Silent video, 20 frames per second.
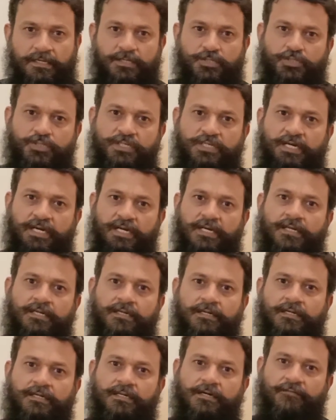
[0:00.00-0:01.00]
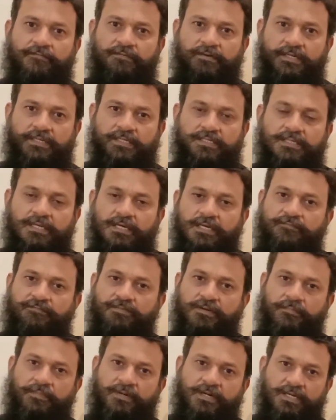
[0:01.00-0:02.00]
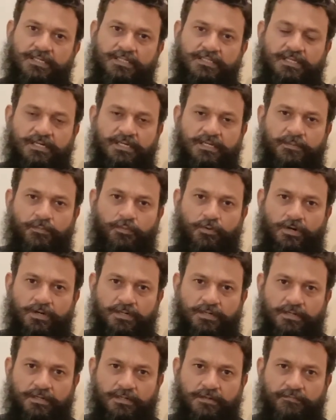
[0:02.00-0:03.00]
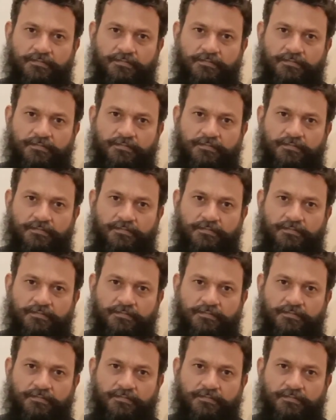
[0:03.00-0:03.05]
She entered Afghanistan from Pakistani border